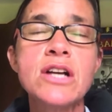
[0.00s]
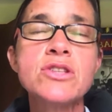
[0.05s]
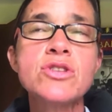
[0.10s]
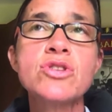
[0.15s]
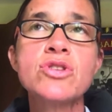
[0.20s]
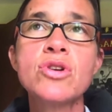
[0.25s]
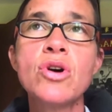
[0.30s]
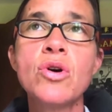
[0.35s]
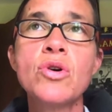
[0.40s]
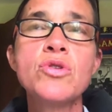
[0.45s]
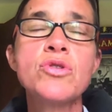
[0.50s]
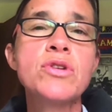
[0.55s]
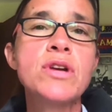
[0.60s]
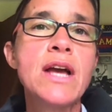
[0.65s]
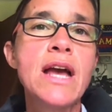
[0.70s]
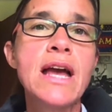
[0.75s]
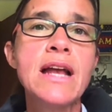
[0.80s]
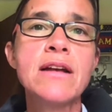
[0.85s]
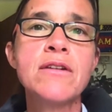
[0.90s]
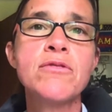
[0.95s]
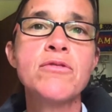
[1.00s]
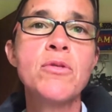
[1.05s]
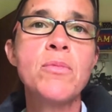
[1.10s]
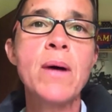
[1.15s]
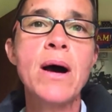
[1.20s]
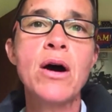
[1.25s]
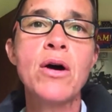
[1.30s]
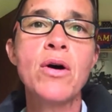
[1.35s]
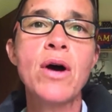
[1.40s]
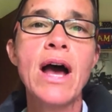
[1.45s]
so creative
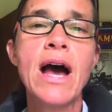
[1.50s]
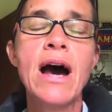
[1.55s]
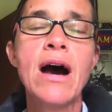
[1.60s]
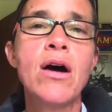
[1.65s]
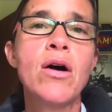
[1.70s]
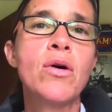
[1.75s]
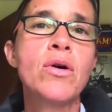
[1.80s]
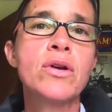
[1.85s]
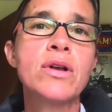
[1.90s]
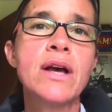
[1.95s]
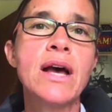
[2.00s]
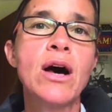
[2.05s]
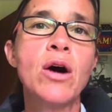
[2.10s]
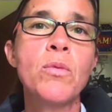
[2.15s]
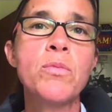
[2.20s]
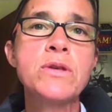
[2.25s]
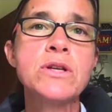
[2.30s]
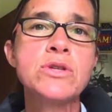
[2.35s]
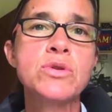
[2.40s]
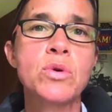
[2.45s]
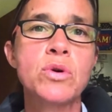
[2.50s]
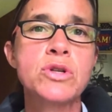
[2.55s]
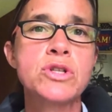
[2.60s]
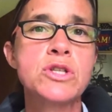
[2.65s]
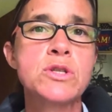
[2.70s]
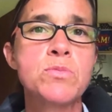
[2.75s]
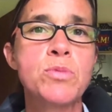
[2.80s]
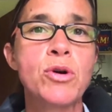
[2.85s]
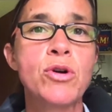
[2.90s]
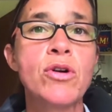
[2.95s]
about how to help these
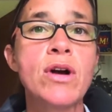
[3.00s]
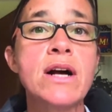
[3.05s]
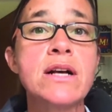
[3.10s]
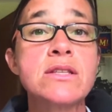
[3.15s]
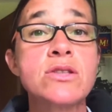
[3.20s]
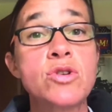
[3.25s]
horses progress.